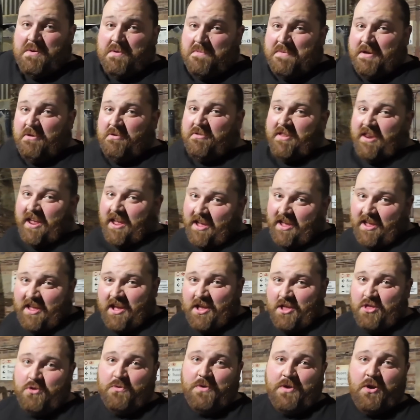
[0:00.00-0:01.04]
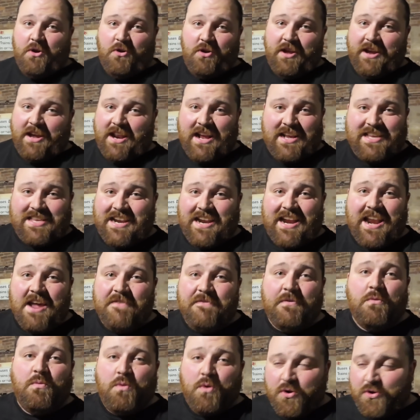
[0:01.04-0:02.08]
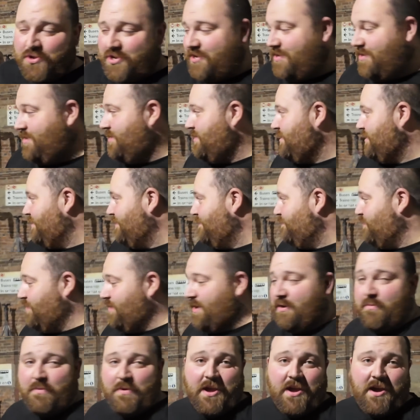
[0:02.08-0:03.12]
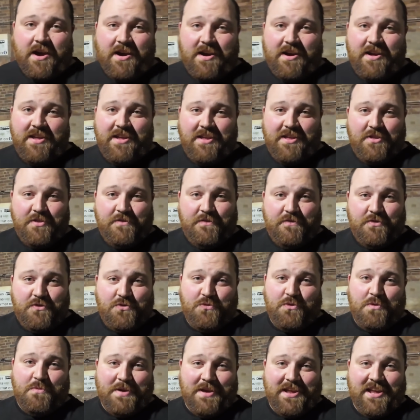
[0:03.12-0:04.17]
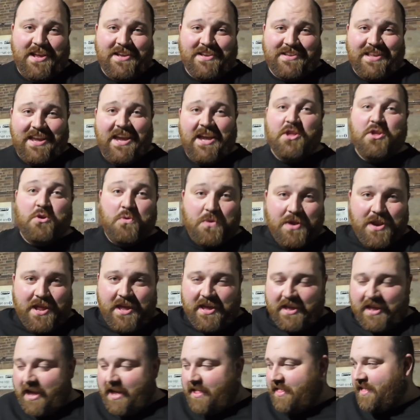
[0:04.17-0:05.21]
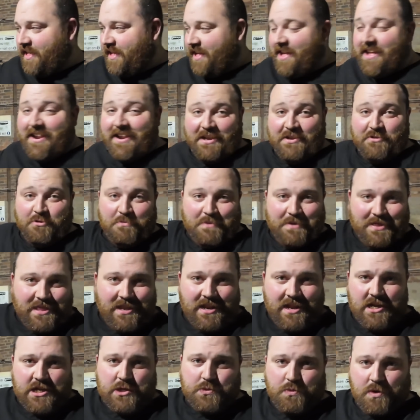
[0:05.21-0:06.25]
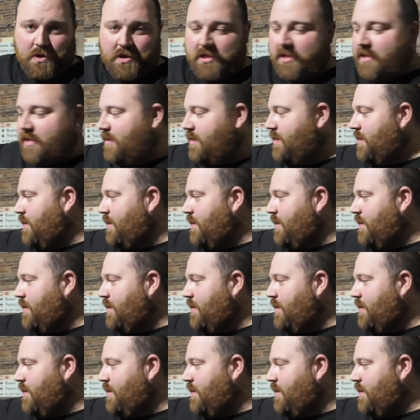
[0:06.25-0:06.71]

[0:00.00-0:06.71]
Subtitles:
we're building it and doing it all again. I said I never would, but here we are 2 and a bit years later doing it again. This will be the last one.